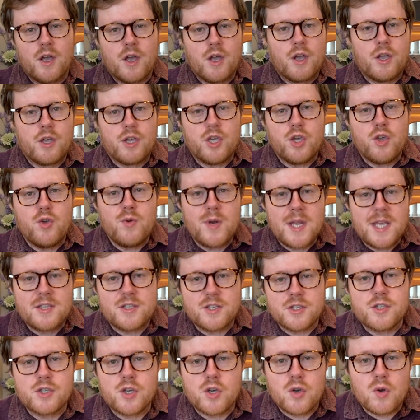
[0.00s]
you need to
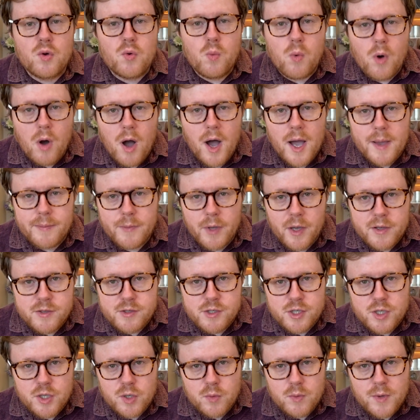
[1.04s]
do what I'm going to
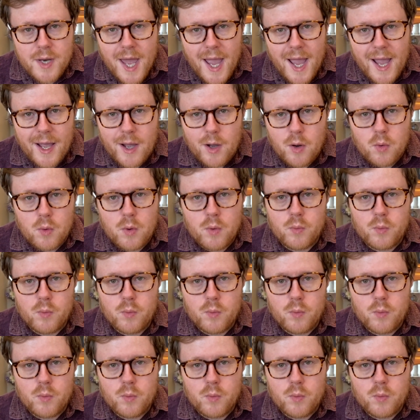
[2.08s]
do now,